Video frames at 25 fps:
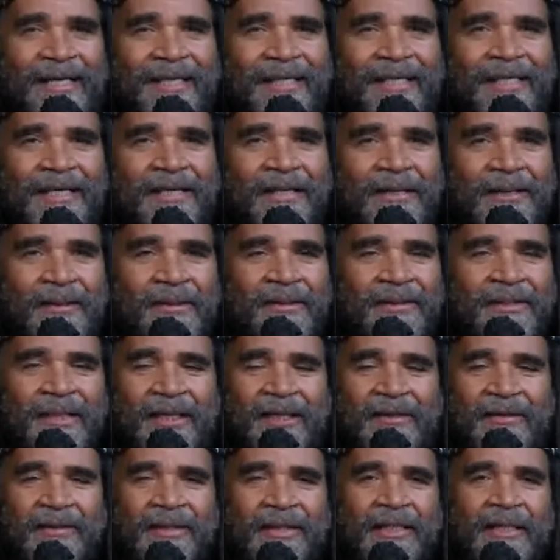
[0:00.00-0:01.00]
You know, they
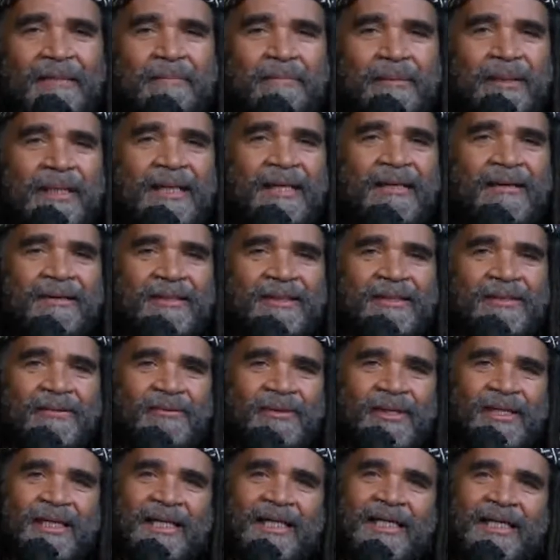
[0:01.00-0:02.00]
don't eat meat. So
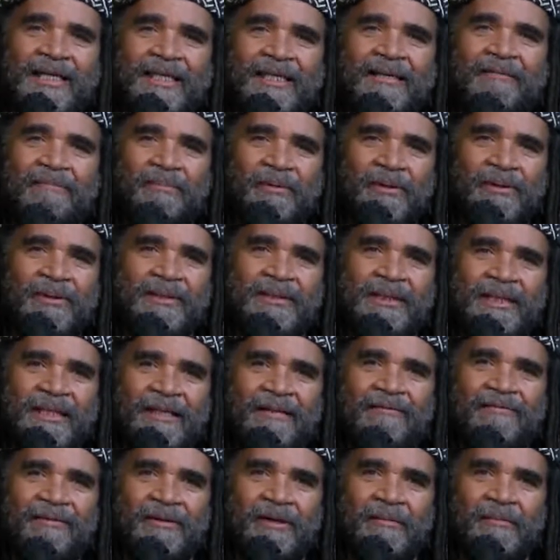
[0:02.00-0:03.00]
where do you get the
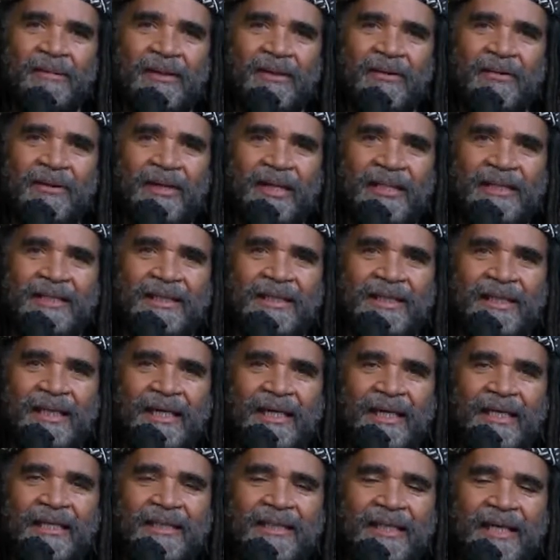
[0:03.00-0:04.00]
protein from? The question
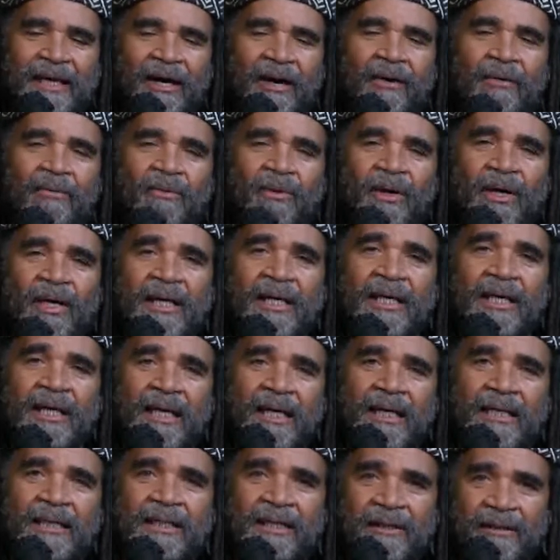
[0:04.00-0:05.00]
asked. Well,
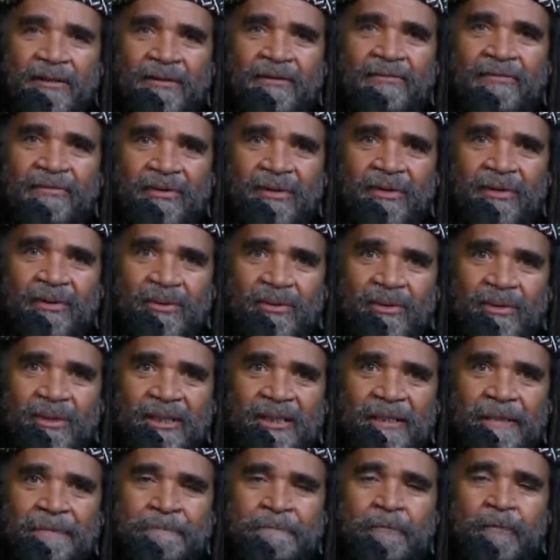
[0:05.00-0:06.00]
in those
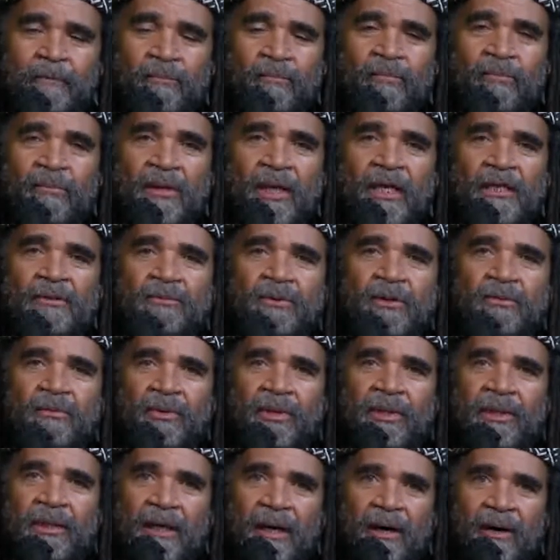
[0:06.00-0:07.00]
foods is what
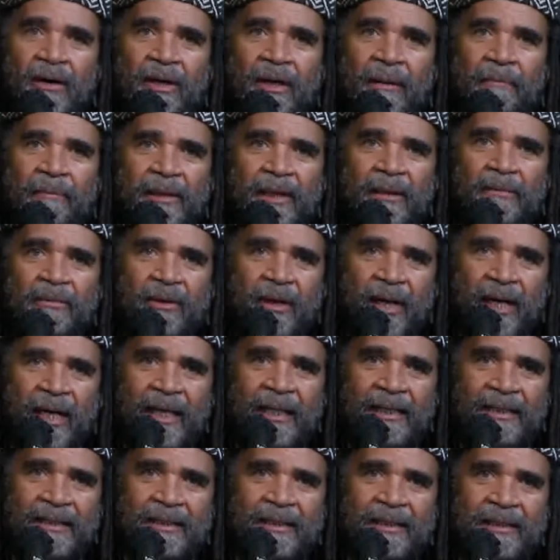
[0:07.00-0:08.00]
we call amino
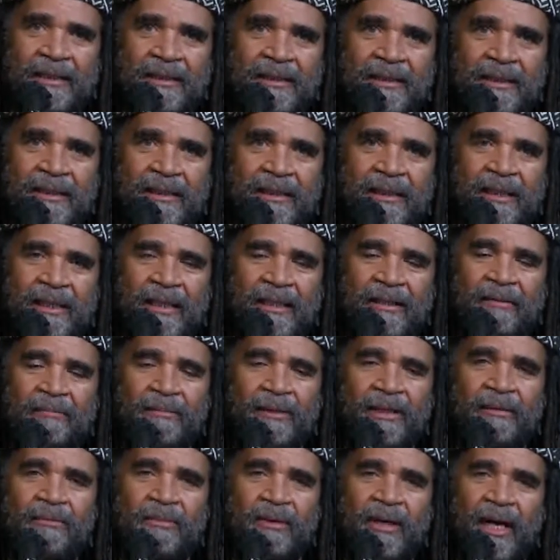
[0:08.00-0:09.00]
acids. And
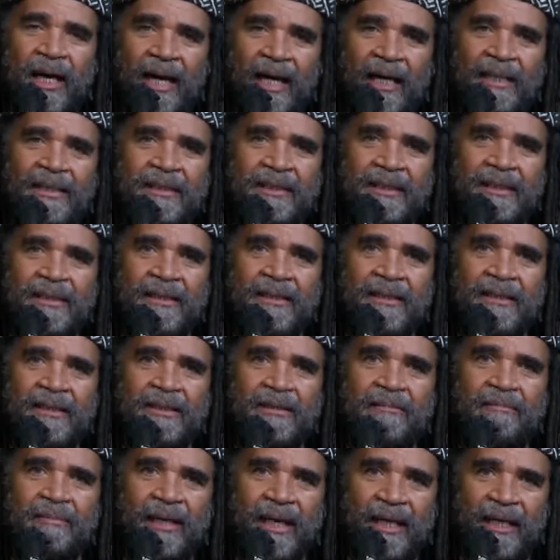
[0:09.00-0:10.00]
amino acids,
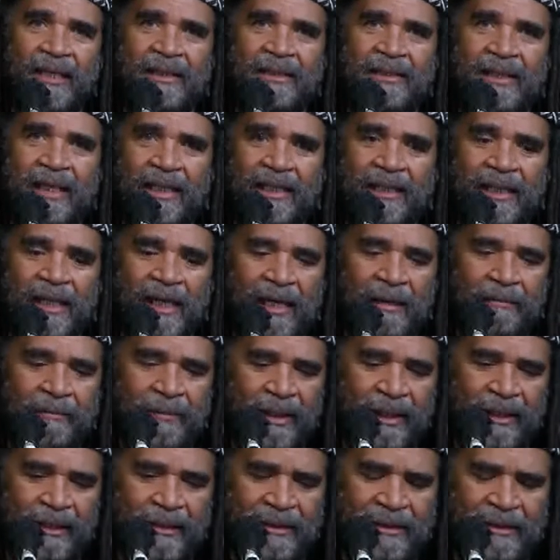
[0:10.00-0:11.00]
your body take that and
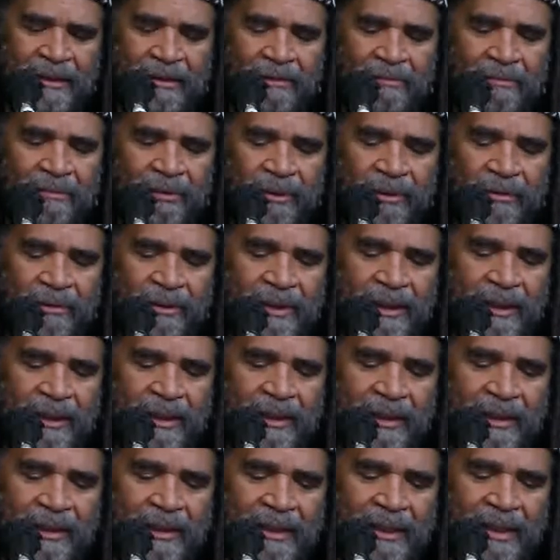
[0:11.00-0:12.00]
make its own
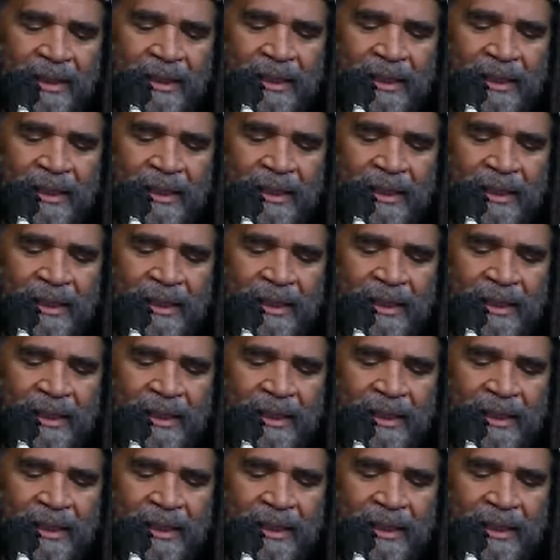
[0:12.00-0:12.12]
protein.